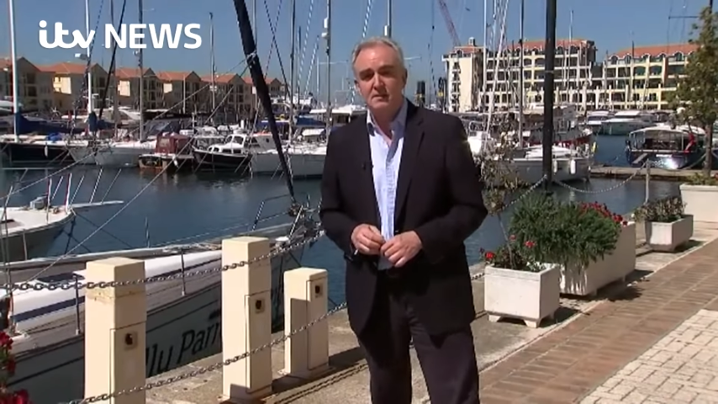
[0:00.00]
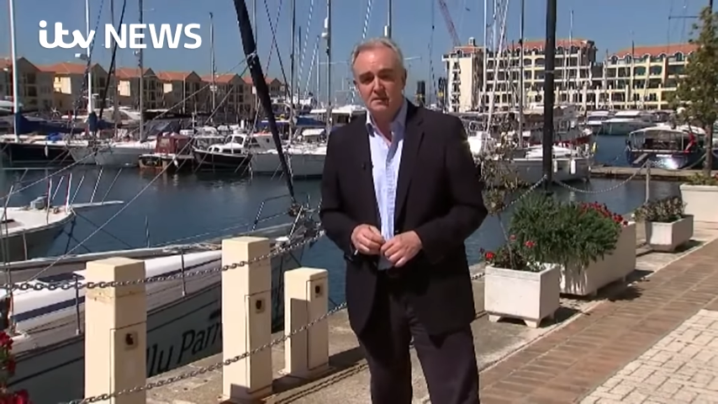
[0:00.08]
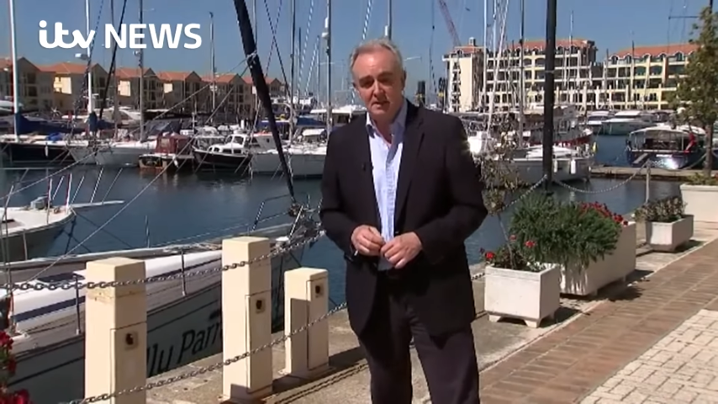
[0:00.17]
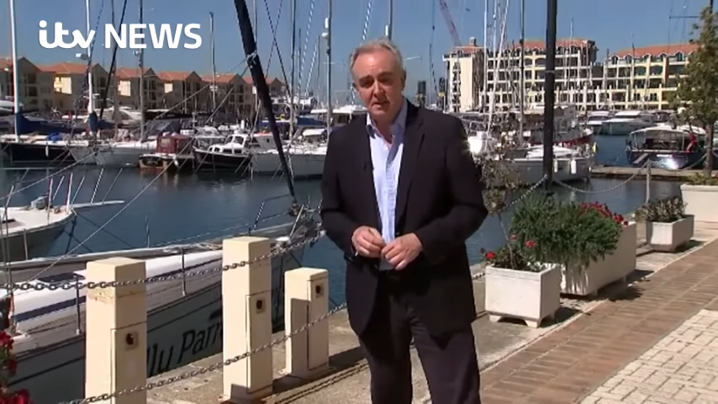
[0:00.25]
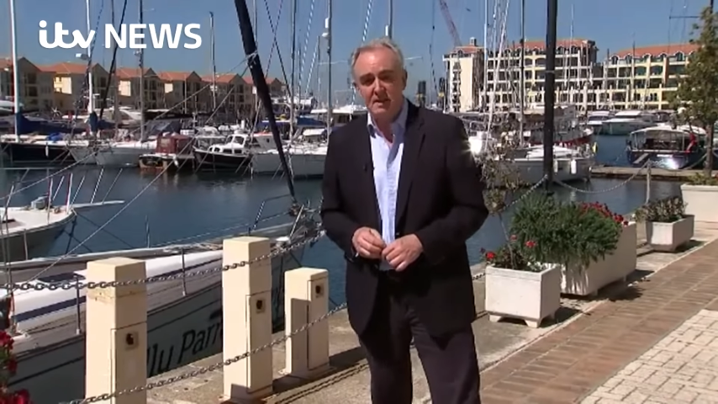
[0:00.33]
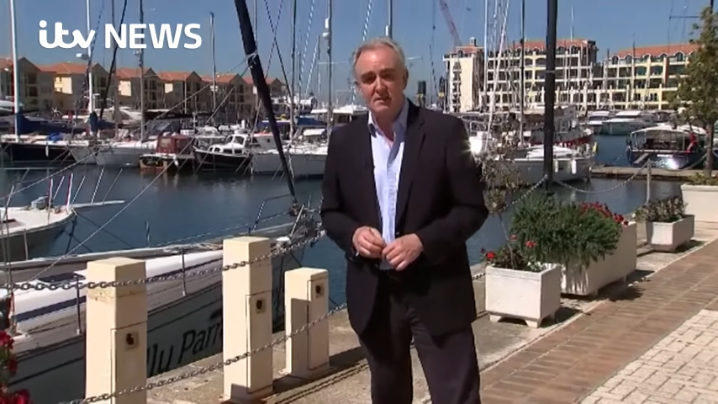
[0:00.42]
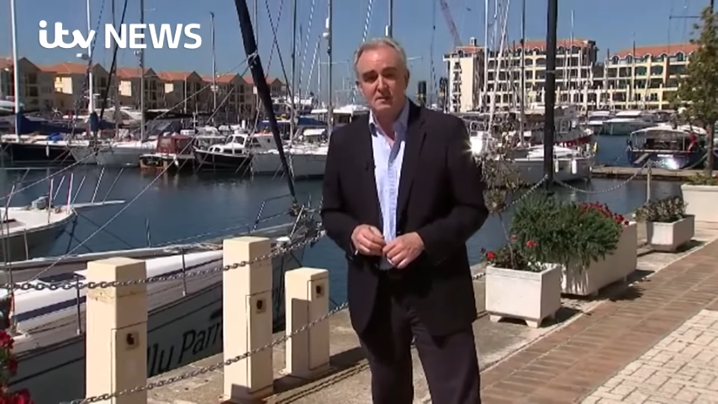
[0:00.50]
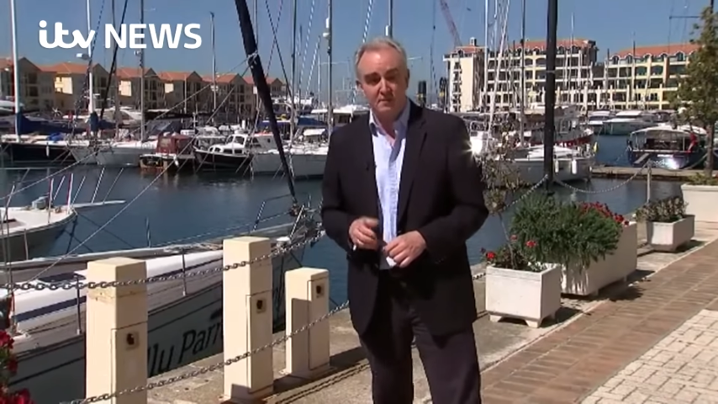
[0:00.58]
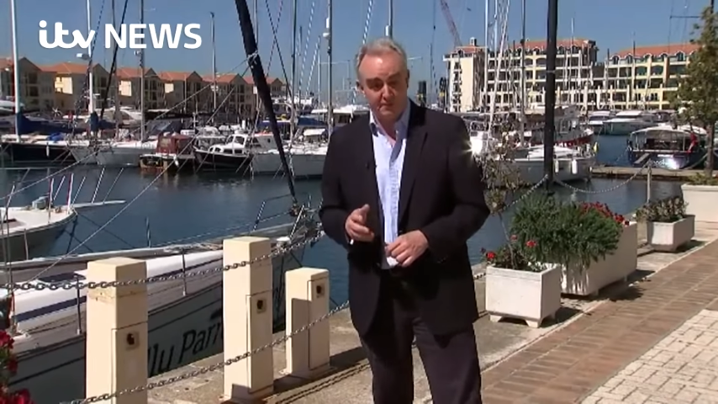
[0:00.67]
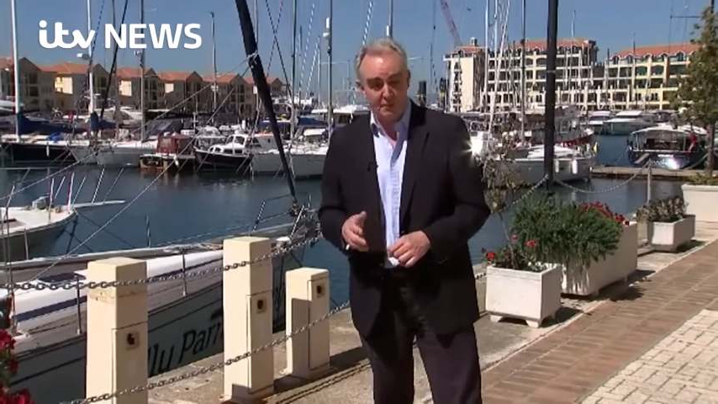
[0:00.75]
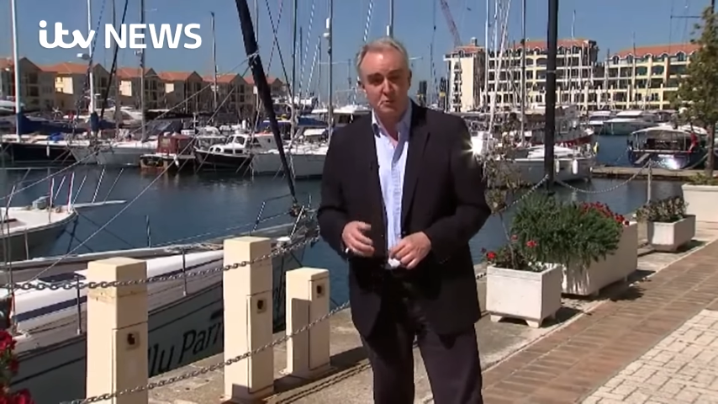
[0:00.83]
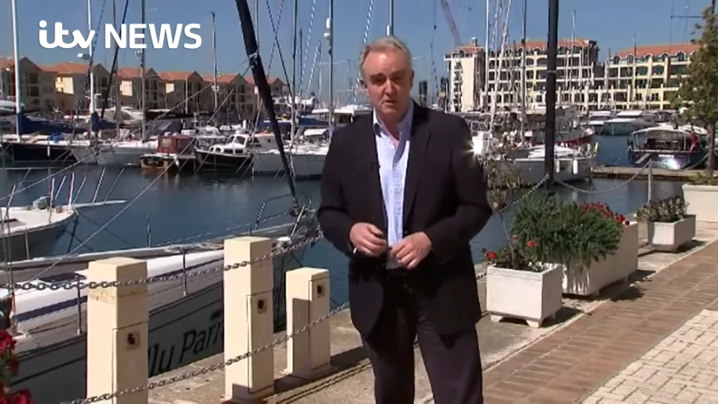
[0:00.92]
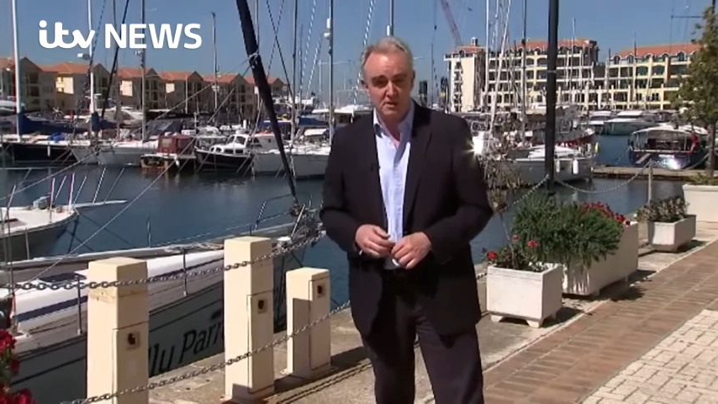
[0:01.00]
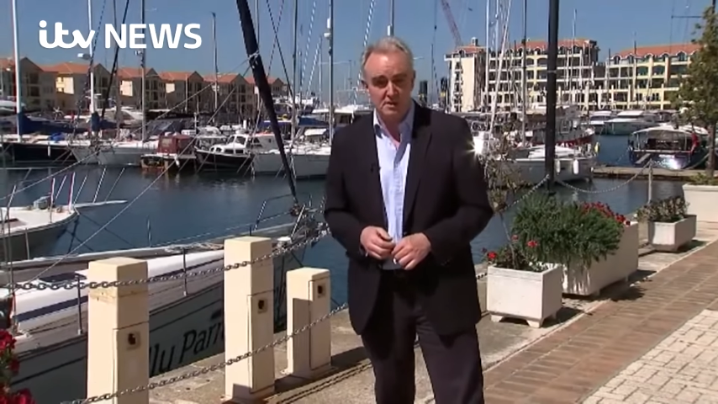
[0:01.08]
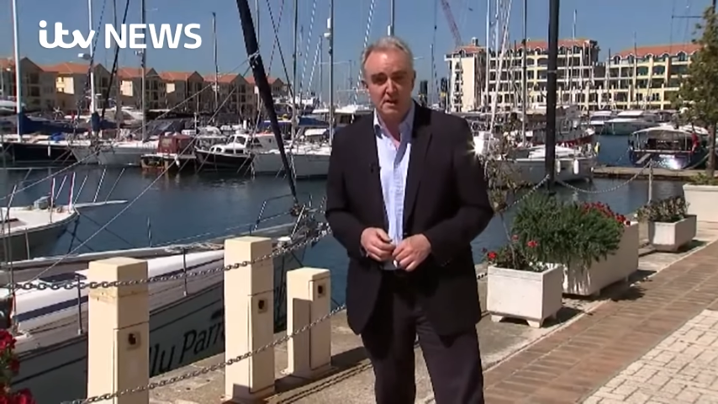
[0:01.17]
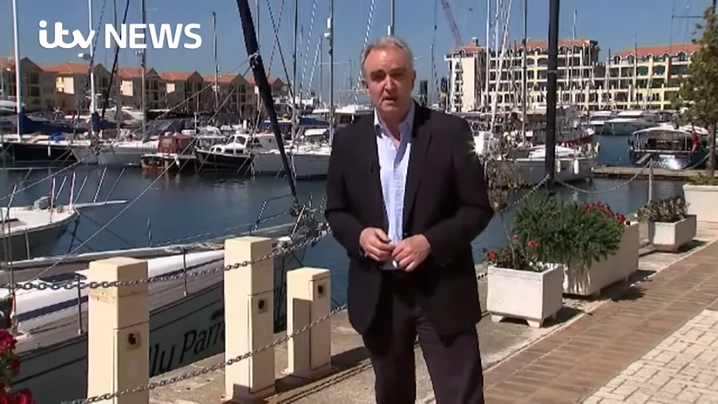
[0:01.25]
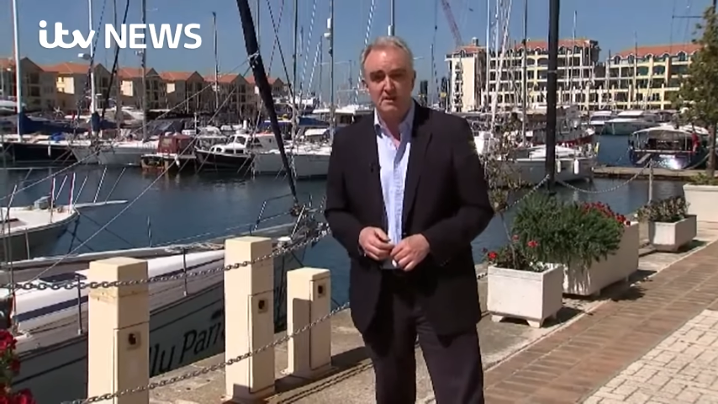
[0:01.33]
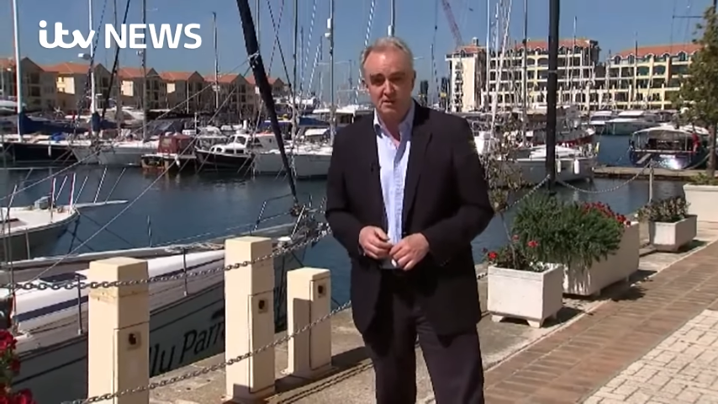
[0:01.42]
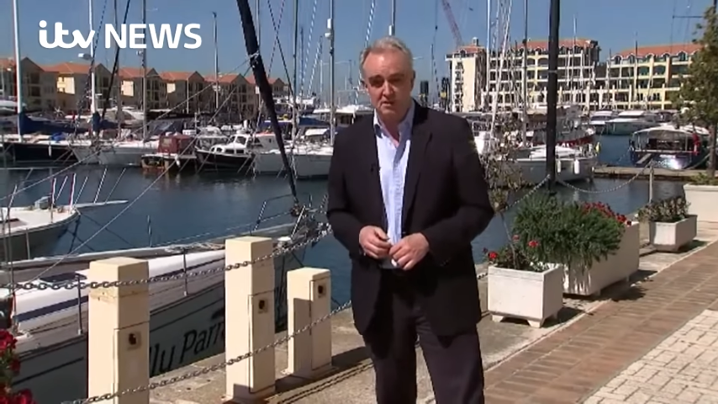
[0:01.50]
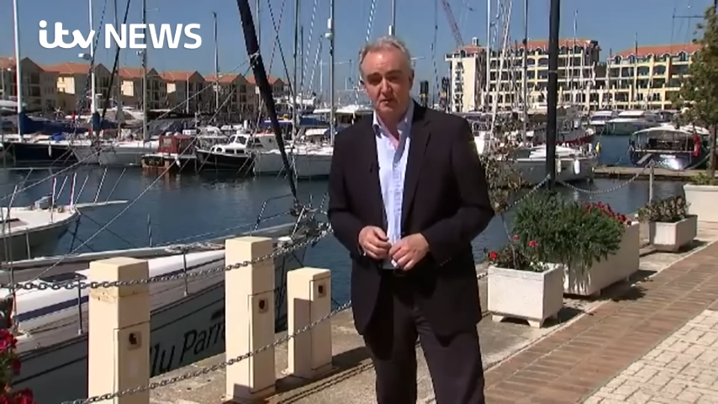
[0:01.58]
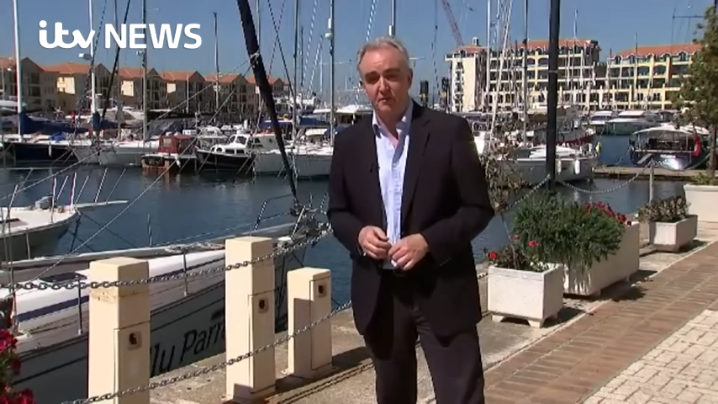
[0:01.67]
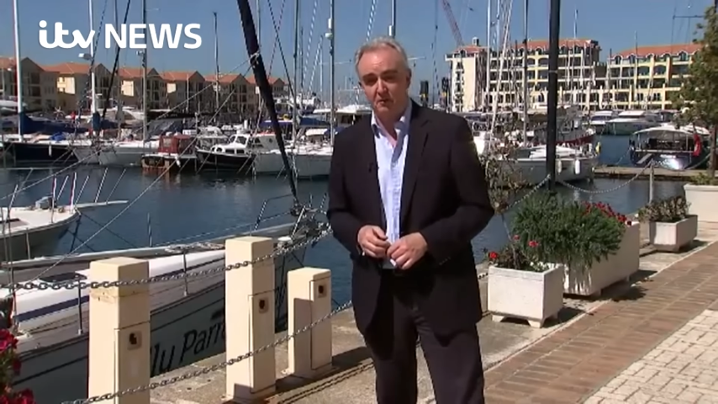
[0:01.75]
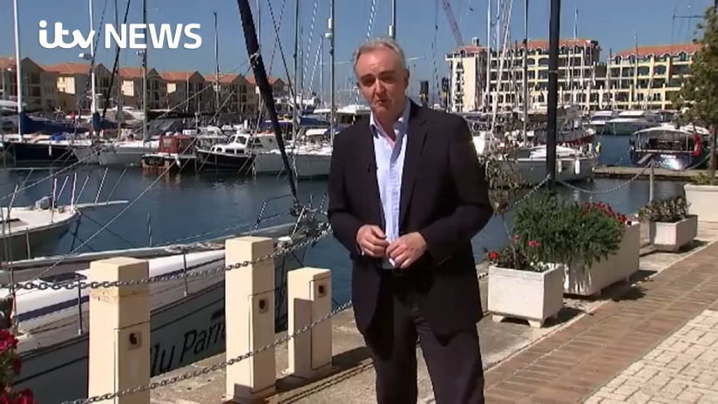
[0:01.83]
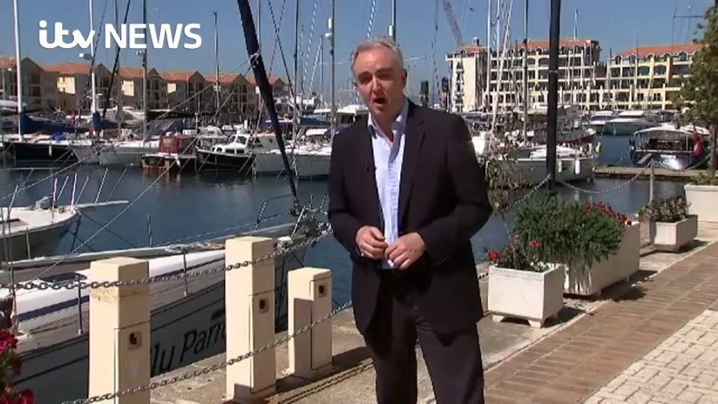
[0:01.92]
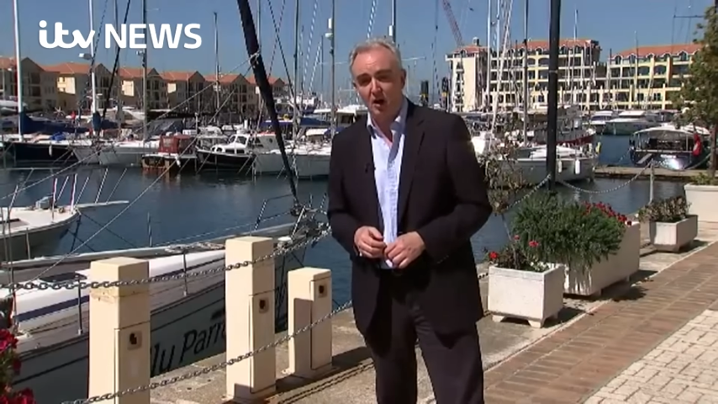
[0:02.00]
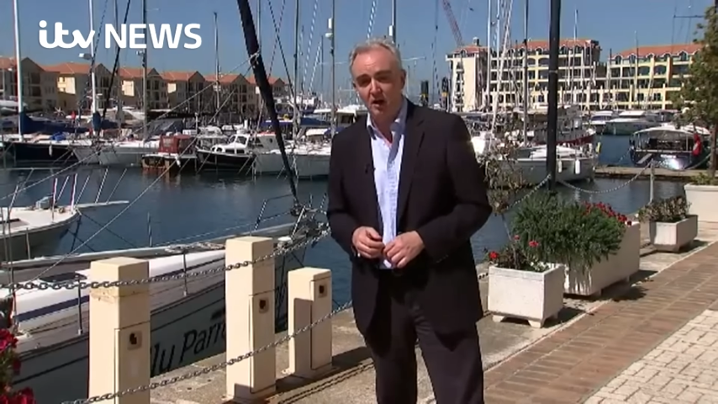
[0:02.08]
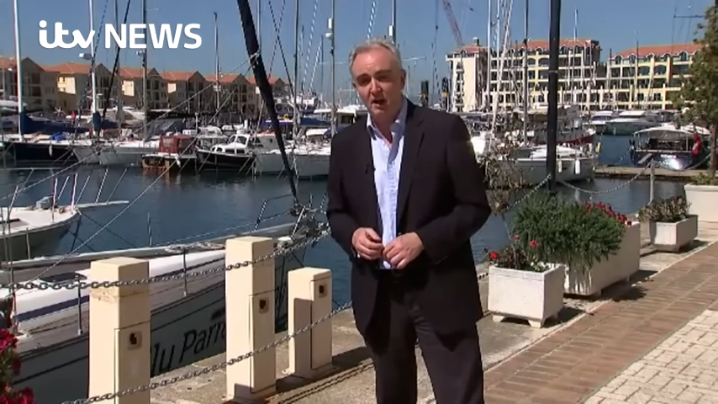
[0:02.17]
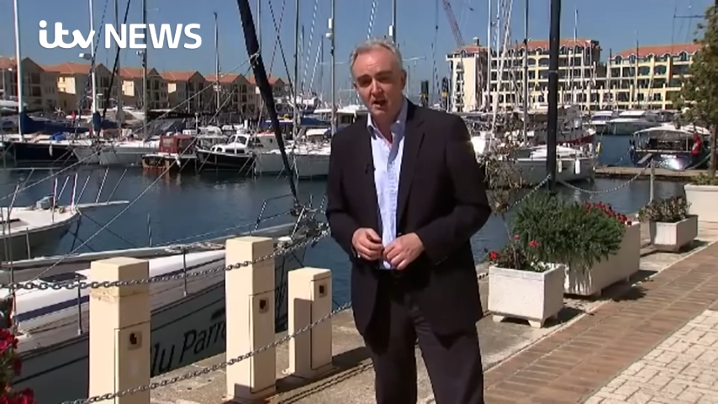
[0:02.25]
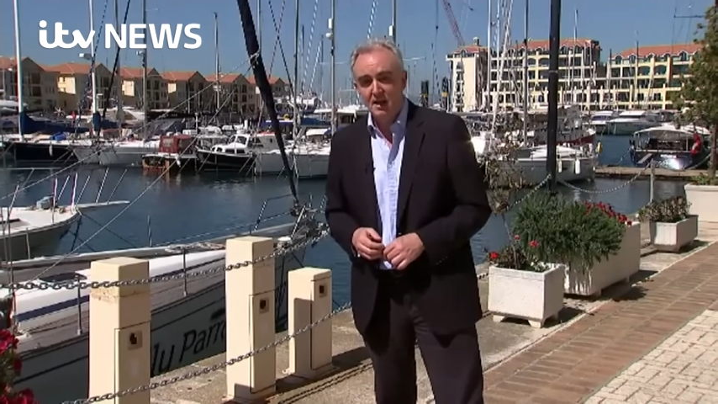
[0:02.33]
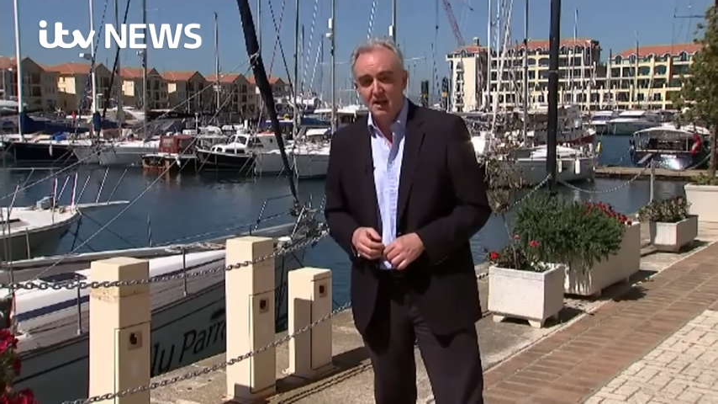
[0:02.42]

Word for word: sees the future status of the Rock